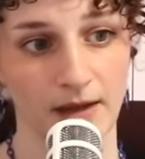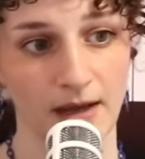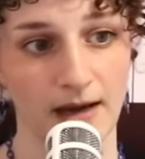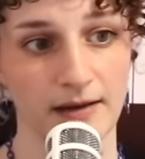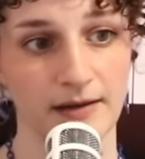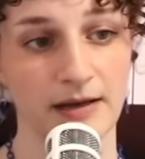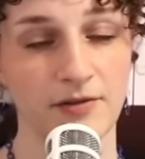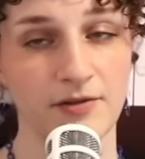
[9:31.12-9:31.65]

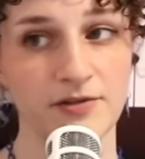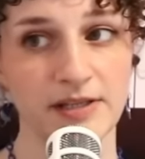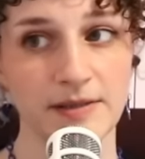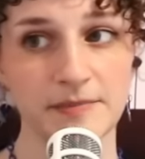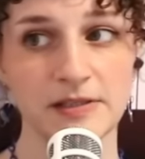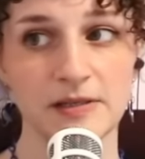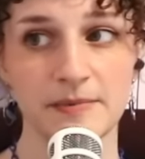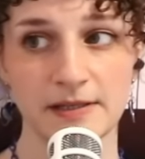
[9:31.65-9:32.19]
Yeah. Now, there
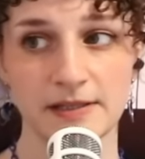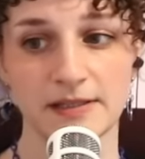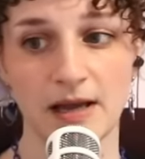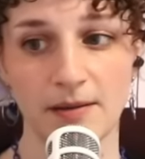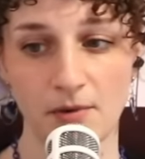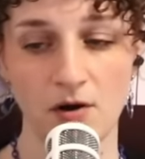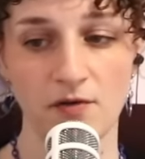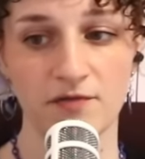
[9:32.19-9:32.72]
seems to be
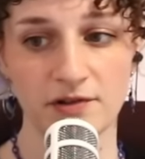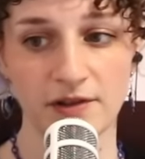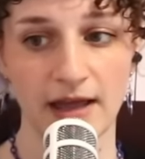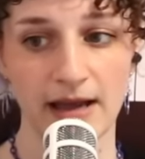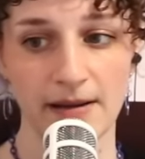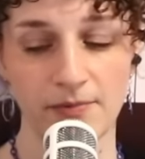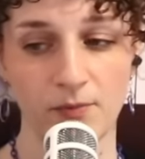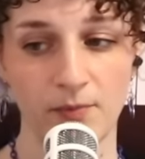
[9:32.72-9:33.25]
some
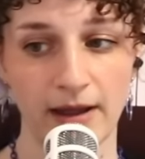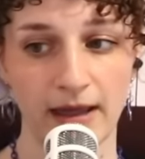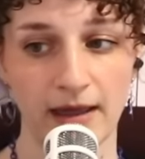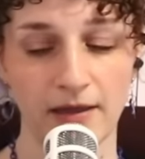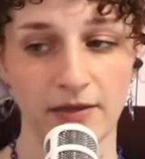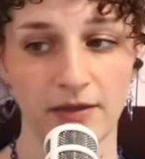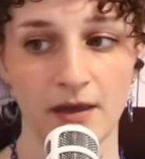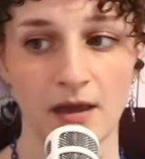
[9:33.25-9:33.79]
overlap
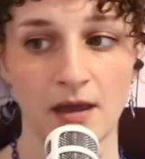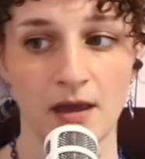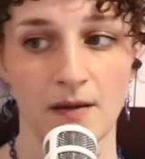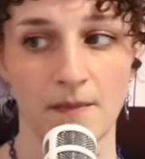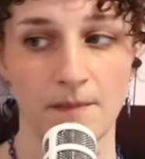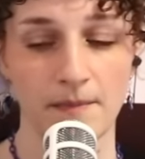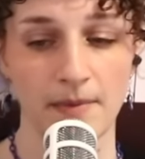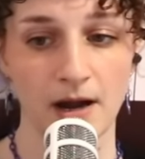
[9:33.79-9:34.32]
with
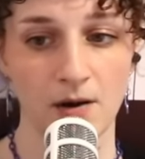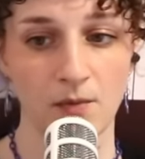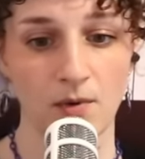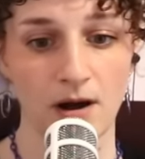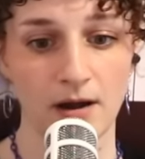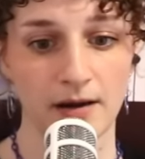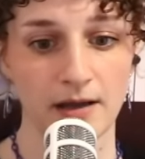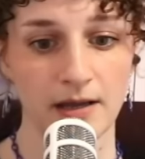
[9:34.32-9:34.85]

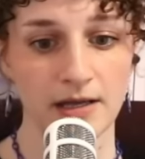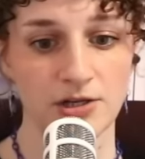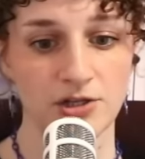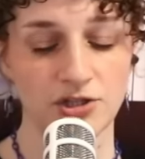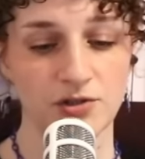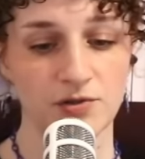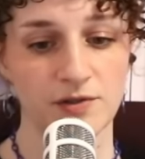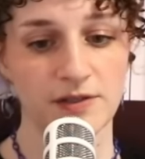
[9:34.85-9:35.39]
marijuana
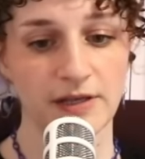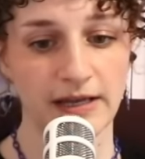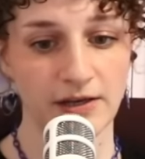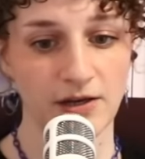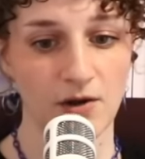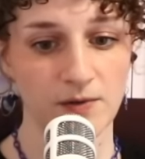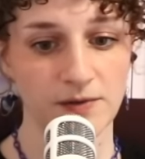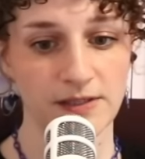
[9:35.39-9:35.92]
induced
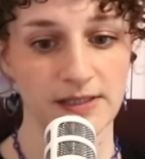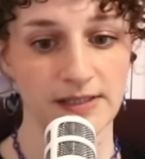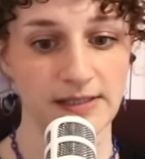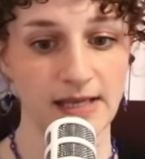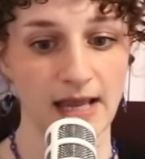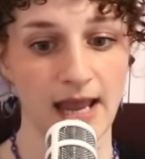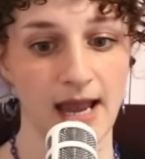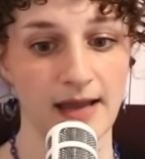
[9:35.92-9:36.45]
psychosis
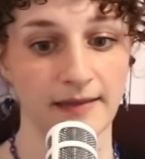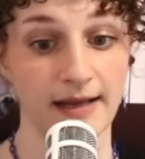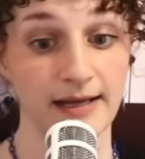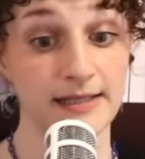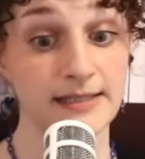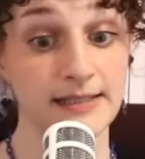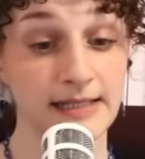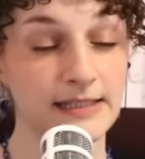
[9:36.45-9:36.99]
and like
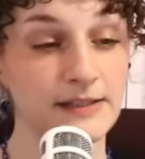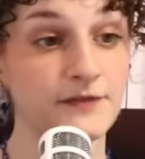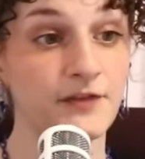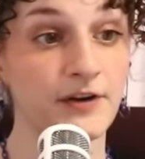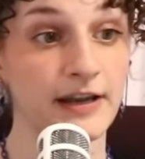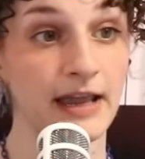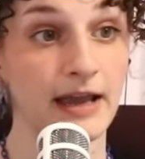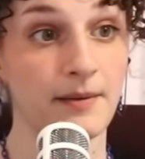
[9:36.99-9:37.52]

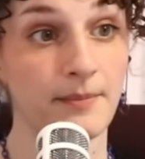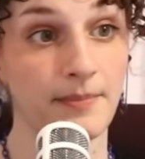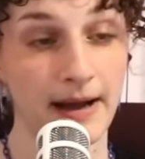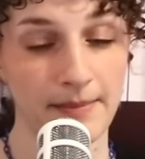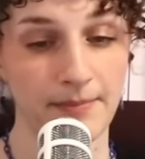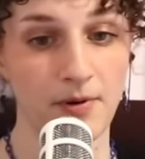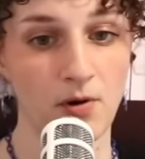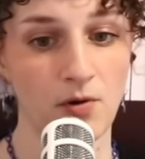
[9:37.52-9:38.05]
schizophrenia and
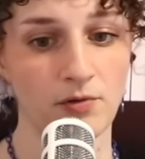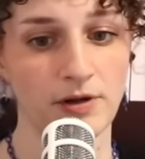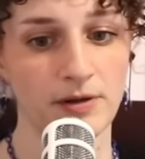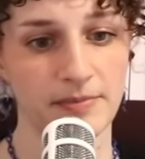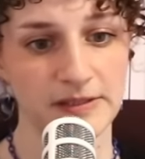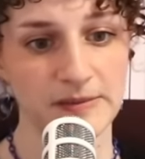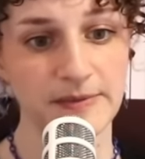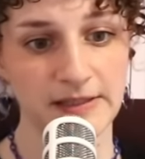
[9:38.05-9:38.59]
bipolar,
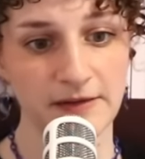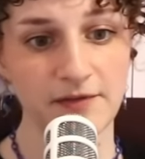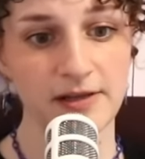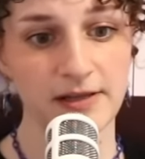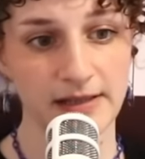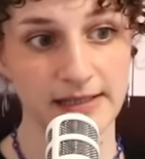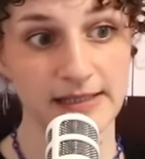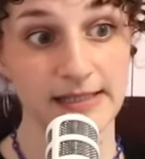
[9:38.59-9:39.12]
but specifically
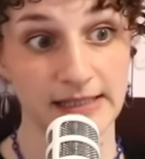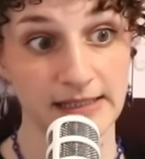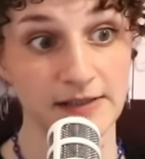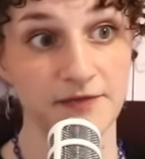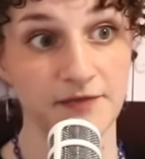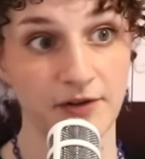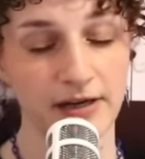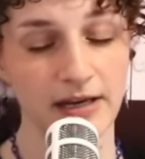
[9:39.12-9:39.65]
like
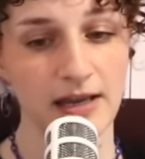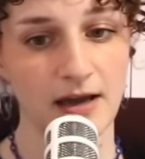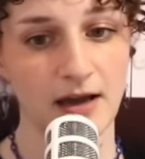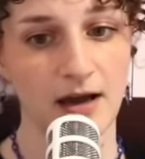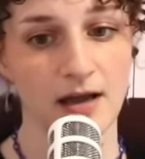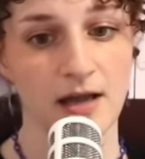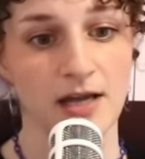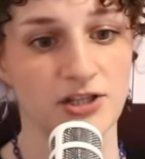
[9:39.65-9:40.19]

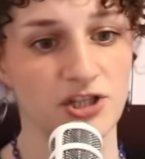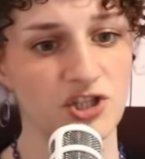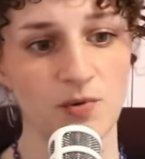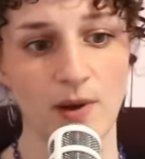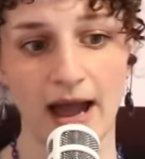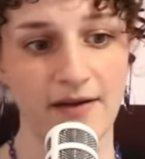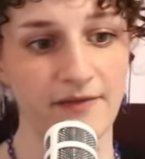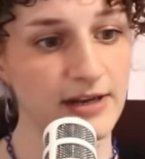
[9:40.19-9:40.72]
schizophrenia. Did you
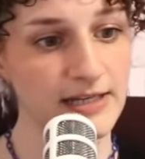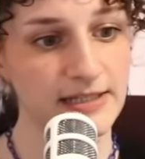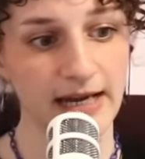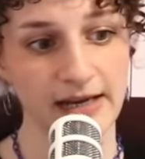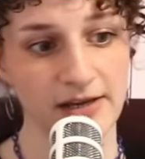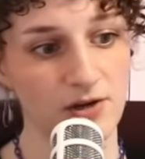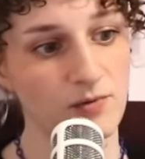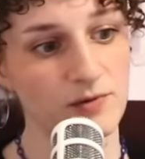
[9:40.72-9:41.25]
have any
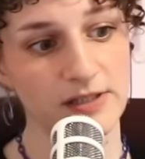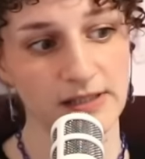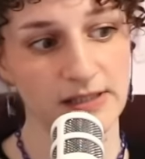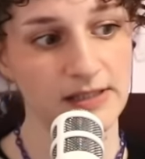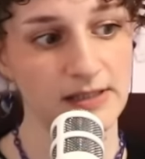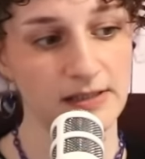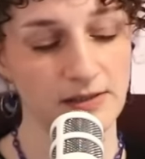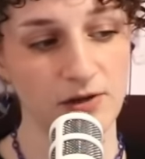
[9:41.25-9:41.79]

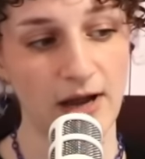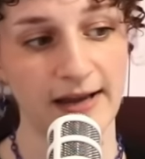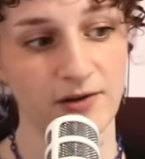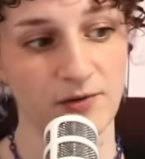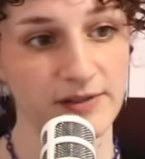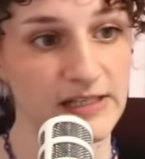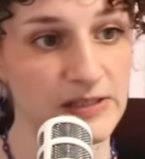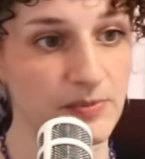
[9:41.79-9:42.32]
diagnosis
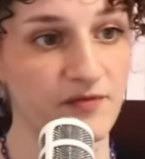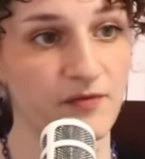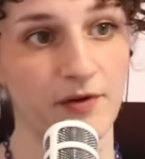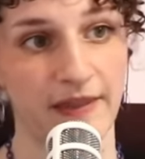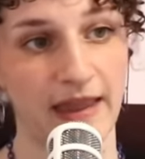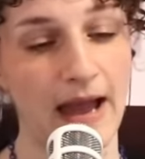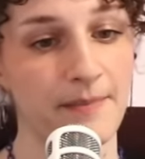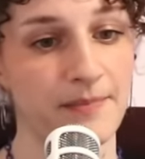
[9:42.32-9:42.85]
diagnoses before
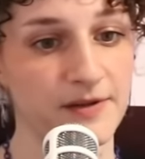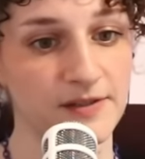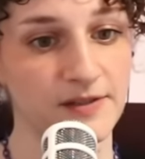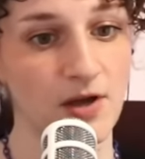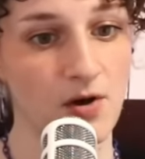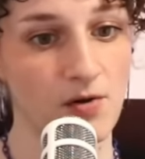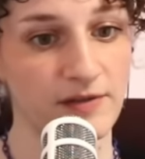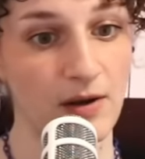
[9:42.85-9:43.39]
the
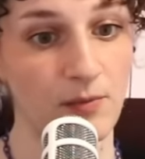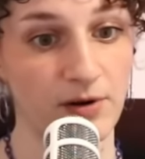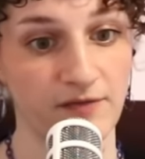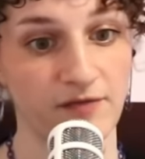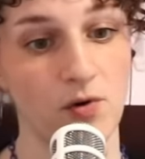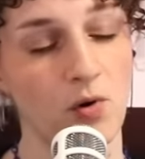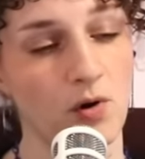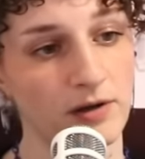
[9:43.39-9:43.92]
episode that would
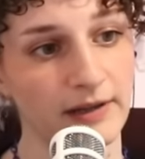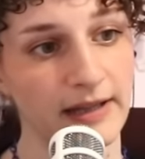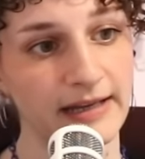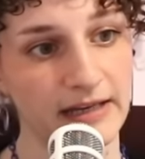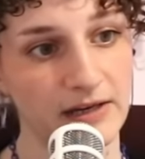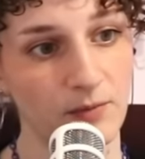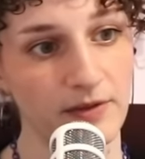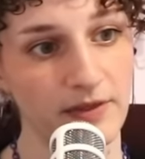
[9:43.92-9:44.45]
have
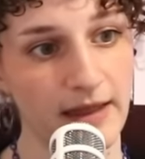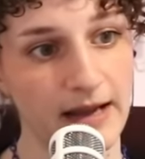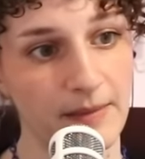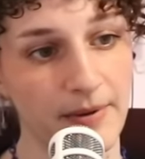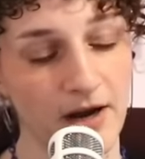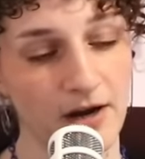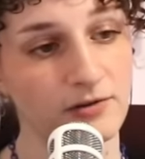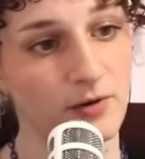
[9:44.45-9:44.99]
correlated with like
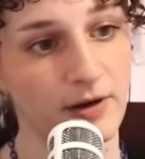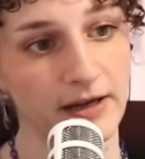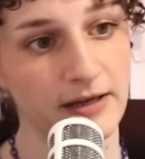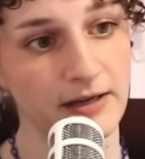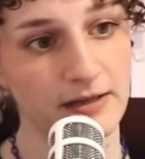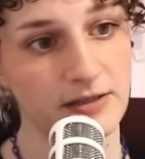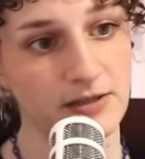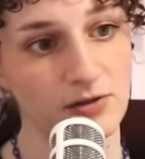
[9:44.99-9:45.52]
paranoia,
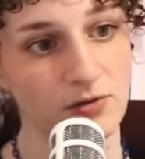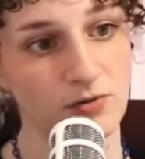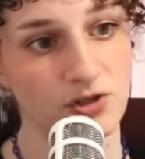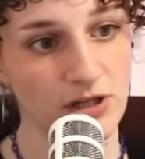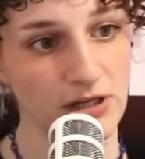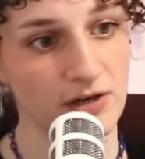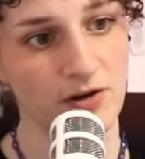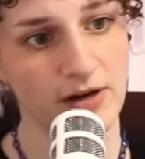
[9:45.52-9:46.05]

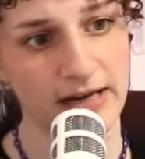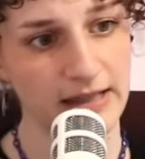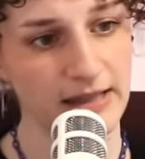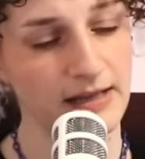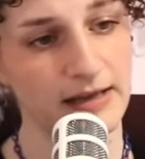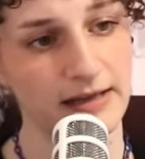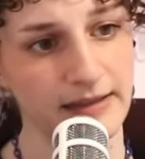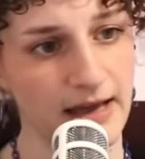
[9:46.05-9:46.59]
delusion, or anything
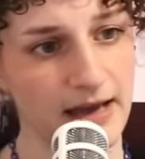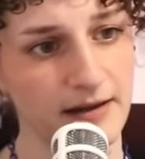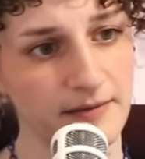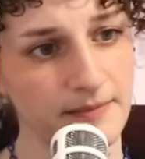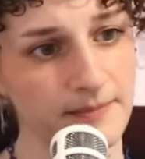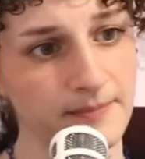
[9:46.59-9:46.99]
like that?